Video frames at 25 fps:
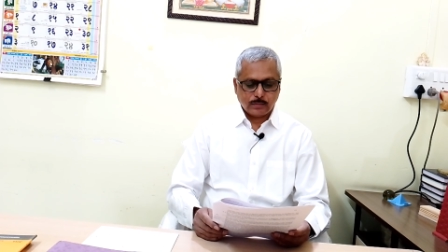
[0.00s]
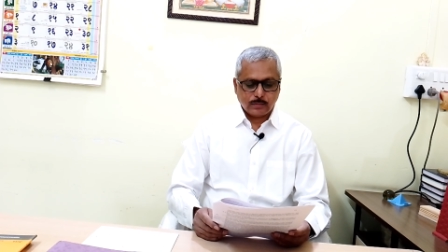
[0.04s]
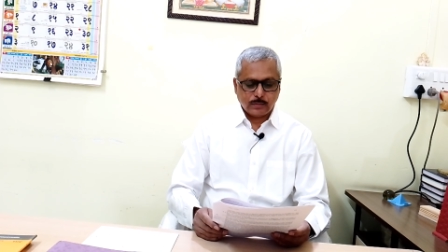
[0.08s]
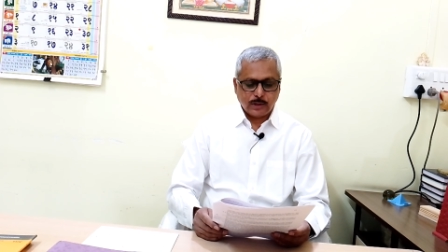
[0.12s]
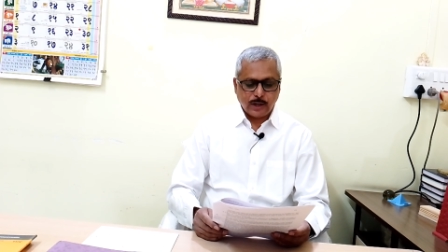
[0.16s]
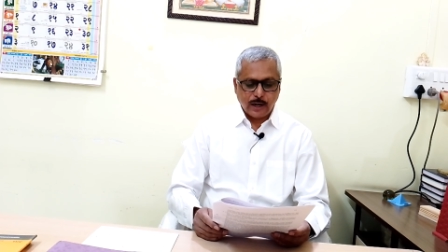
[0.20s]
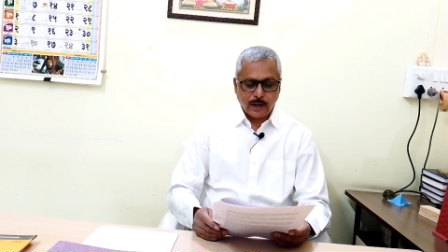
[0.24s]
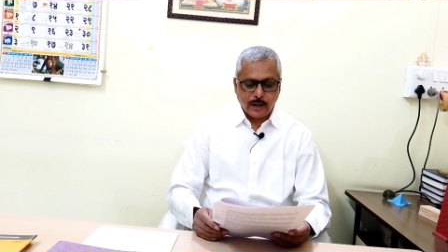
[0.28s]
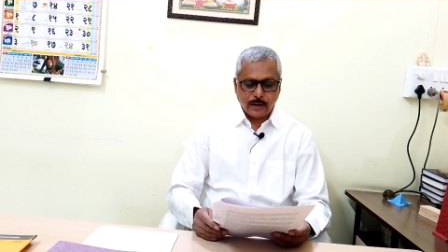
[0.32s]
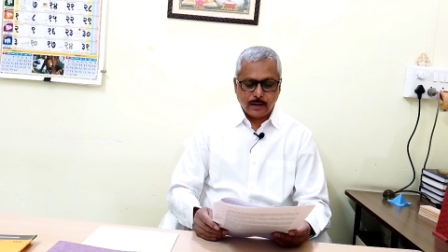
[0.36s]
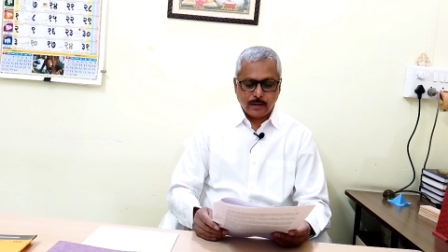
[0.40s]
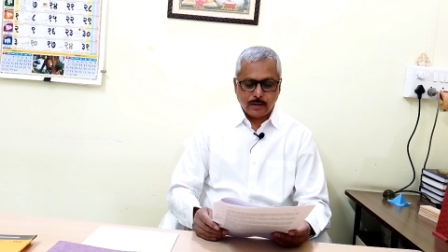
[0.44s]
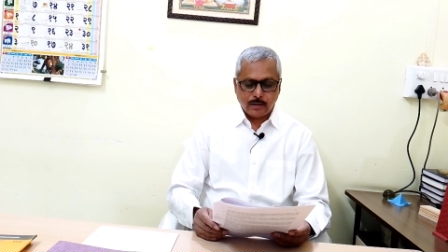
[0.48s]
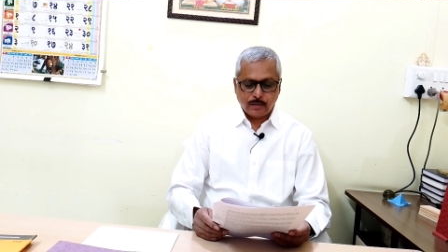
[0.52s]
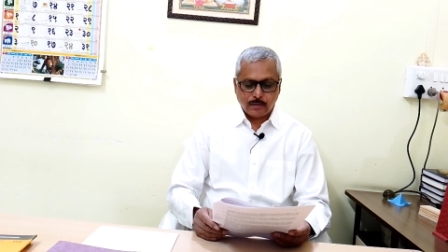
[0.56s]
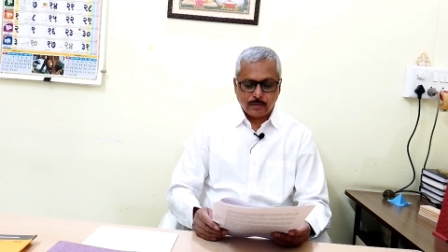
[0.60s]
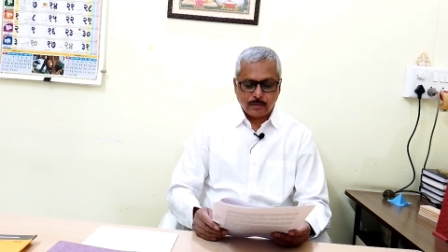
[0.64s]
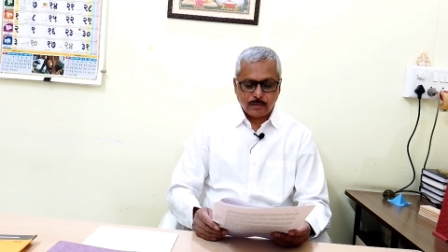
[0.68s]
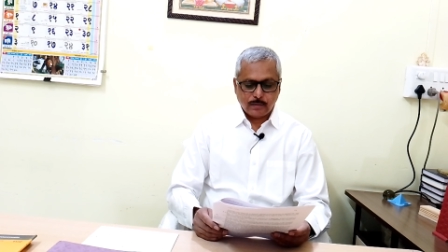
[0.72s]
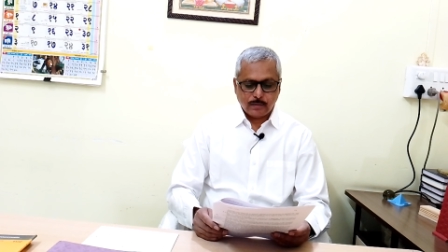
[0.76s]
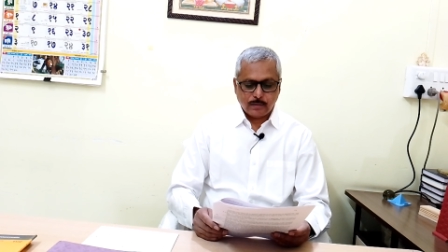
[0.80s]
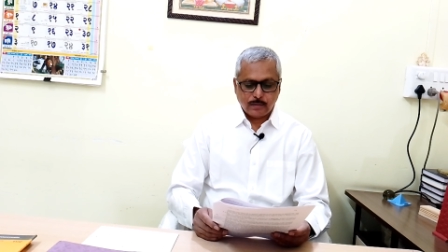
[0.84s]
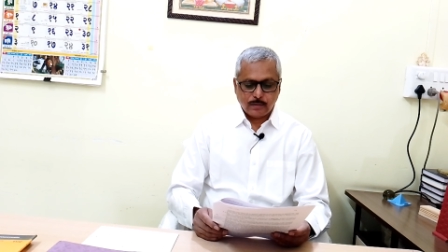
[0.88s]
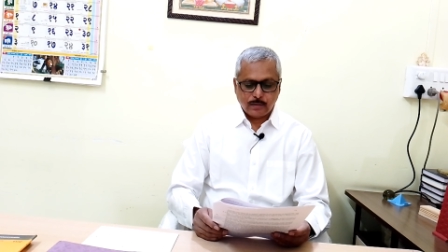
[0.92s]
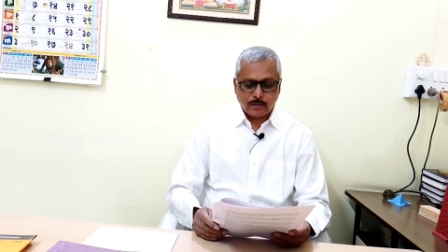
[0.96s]
then
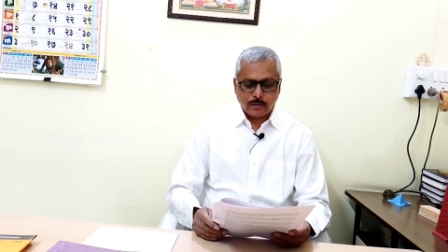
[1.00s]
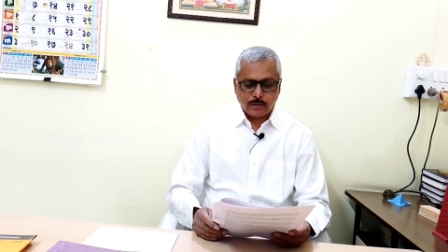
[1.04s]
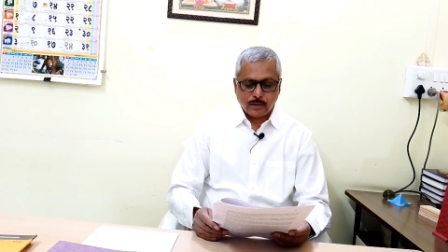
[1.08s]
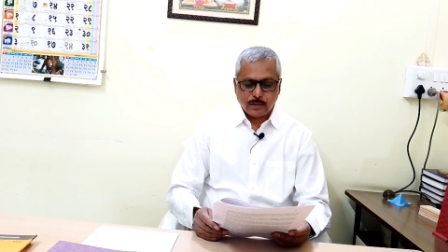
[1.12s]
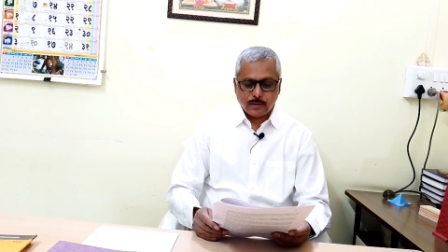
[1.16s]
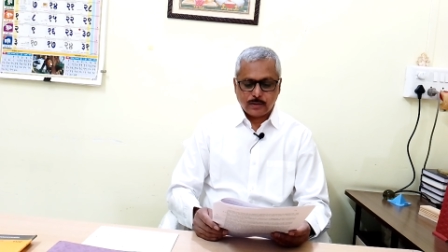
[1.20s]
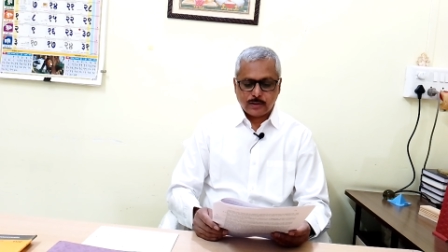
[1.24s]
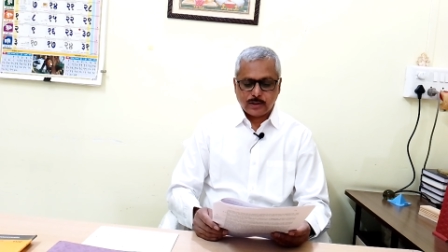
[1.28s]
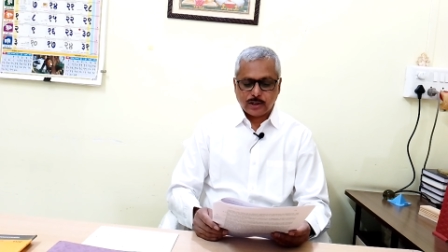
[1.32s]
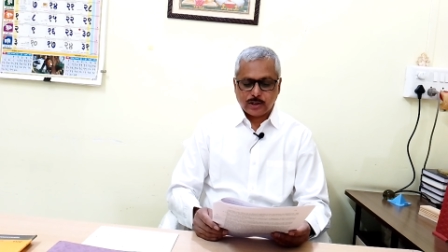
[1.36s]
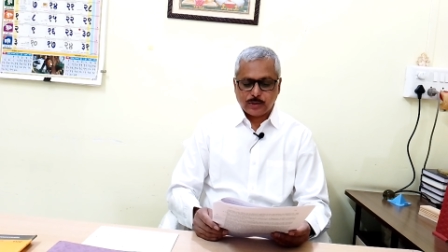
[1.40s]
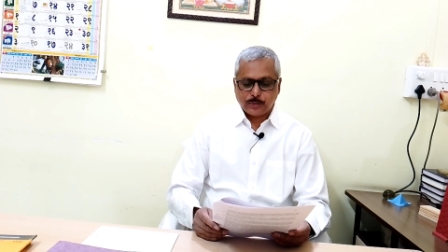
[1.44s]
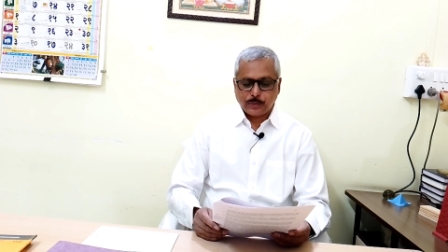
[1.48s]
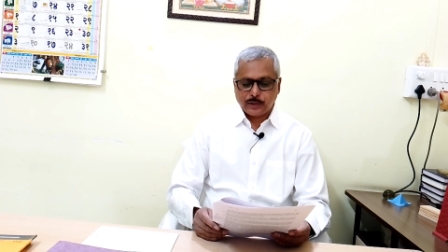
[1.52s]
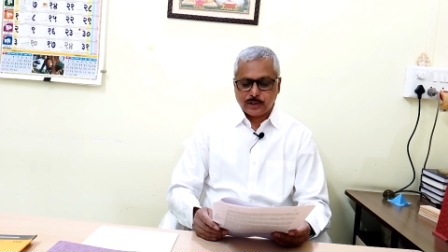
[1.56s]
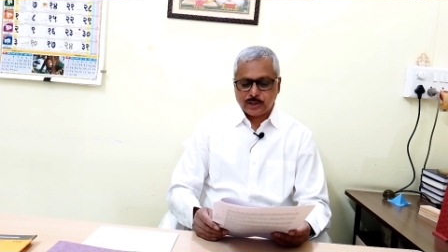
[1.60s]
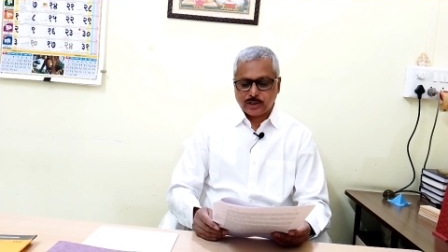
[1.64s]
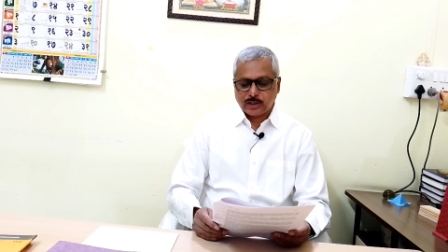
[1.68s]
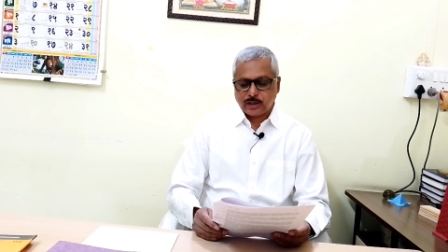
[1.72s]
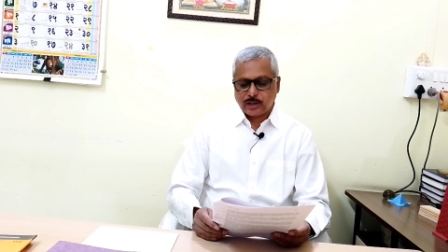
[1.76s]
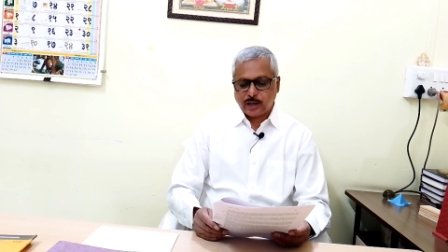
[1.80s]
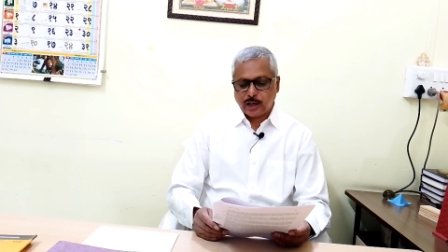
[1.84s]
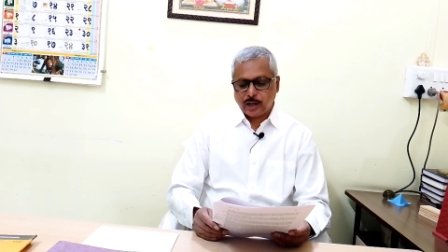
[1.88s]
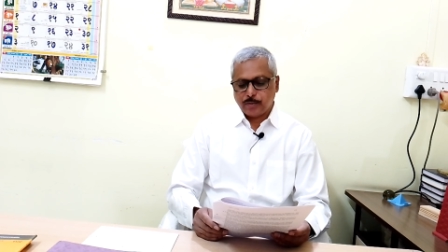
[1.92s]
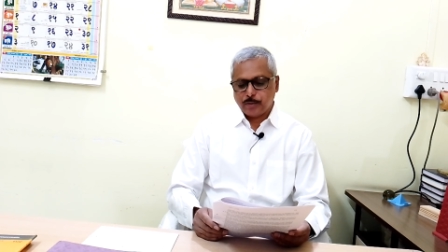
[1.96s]
such
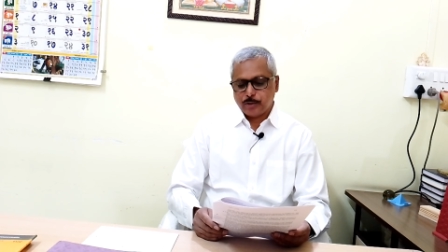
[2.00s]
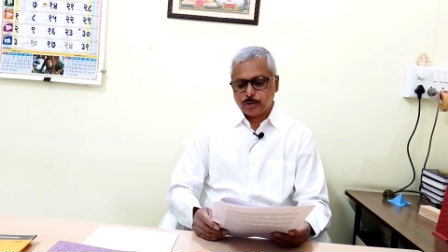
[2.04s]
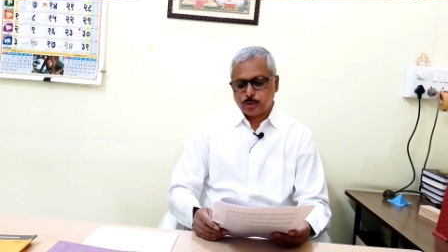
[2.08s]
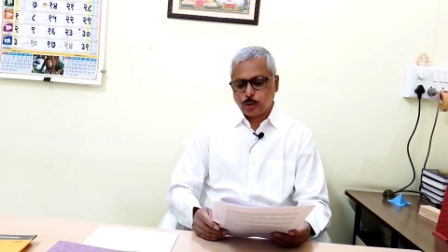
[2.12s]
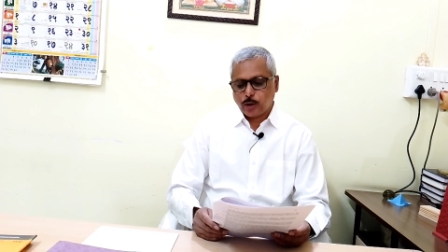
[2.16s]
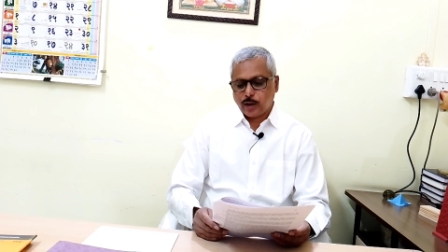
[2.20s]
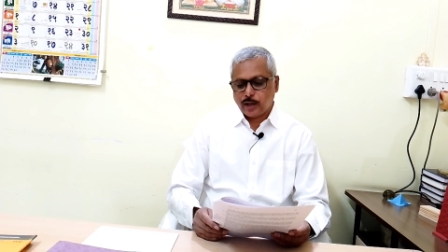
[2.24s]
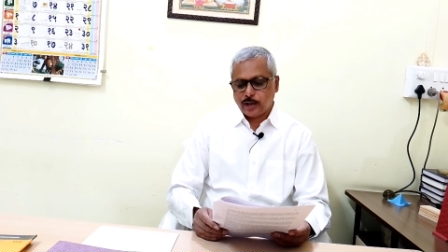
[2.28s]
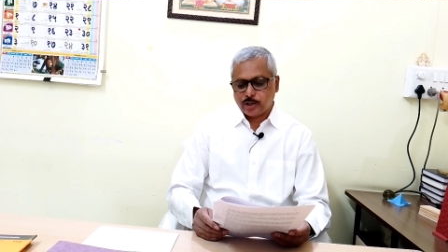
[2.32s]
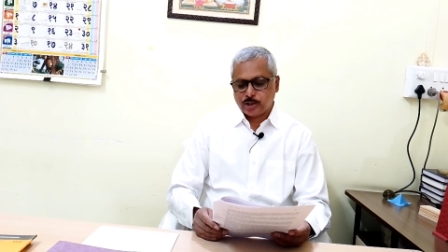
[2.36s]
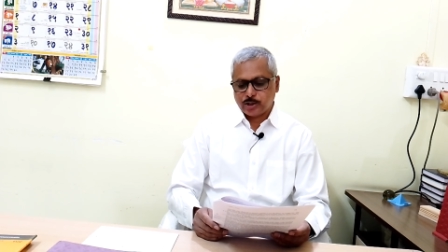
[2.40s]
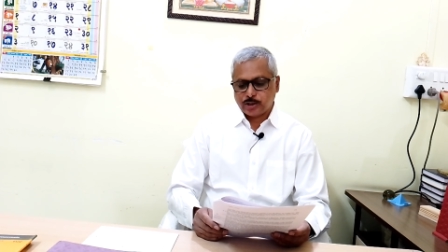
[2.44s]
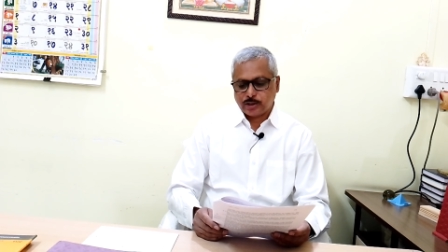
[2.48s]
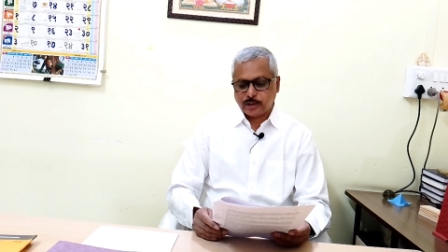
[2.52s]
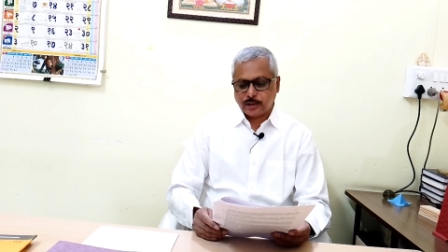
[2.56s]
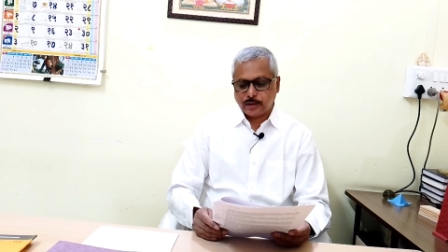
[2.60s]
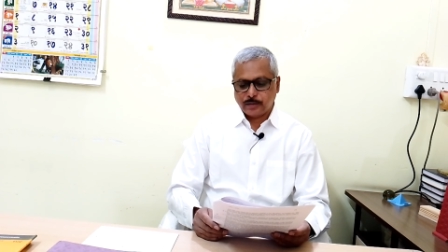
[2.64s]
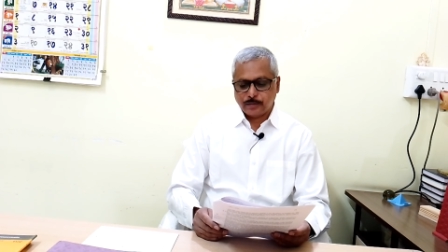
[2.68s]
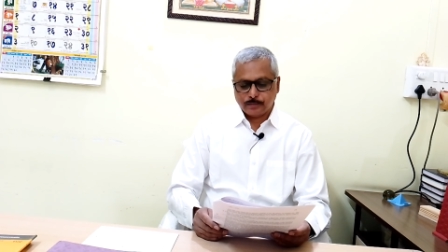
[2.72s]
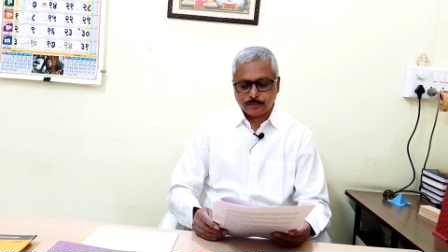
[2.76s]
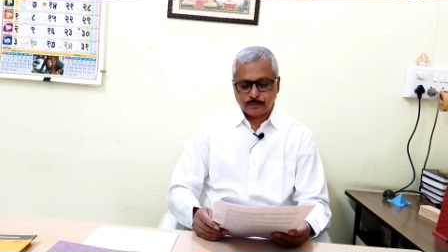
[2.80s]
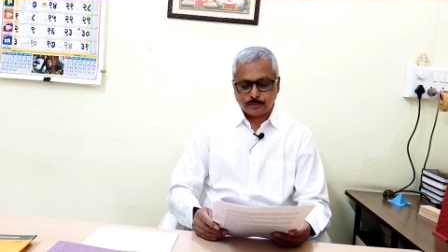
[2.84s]
person can be so arrested.